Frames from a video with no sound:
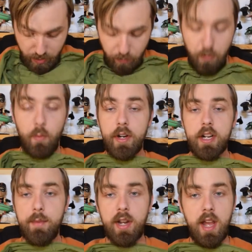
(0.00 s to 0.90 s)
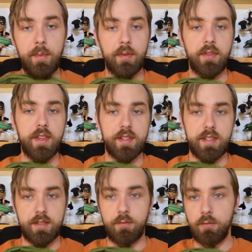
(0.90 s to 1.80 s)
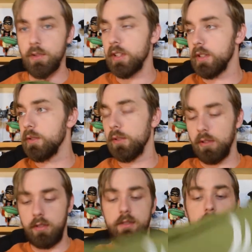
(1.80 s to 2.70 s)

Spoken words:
With winter coming up, this is really cool.